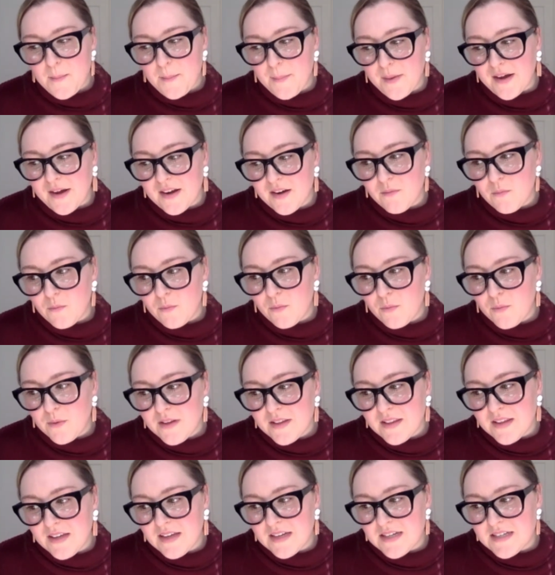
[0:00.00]
but
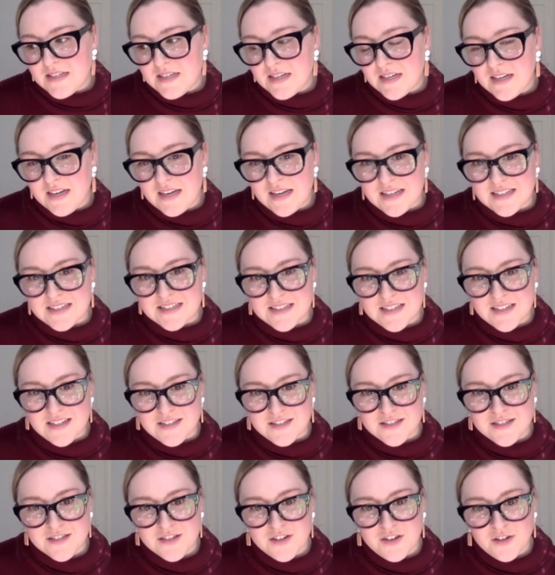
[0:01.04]
really it didn't
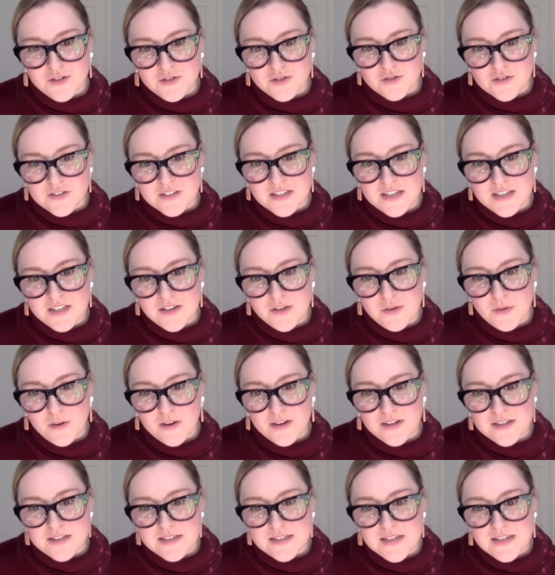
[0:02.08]
exist culturally in the
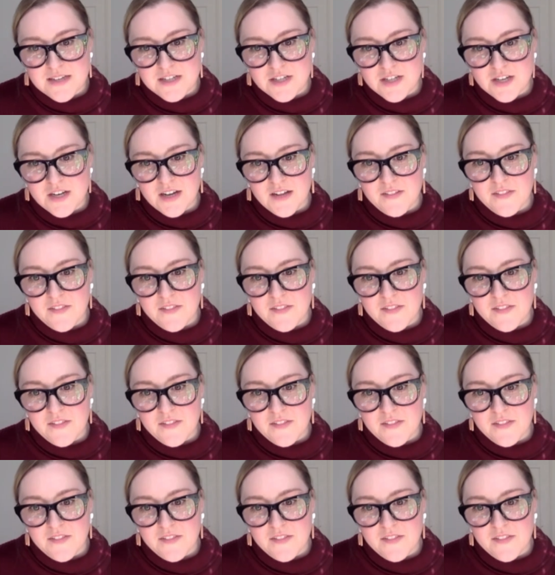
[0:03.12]
organization.